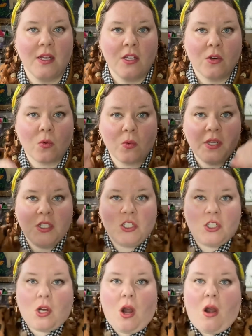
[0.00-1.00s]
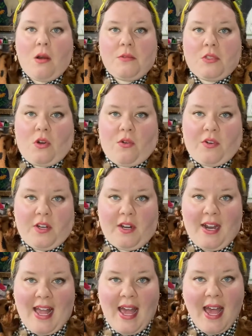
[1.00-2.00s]
reach your arms over your
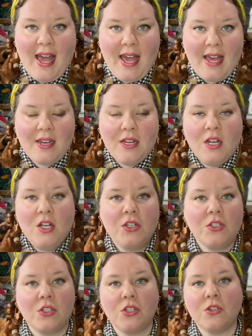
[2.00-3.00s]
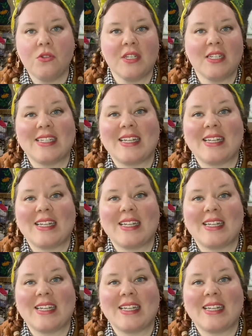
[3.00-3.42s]
head? Do you need to get a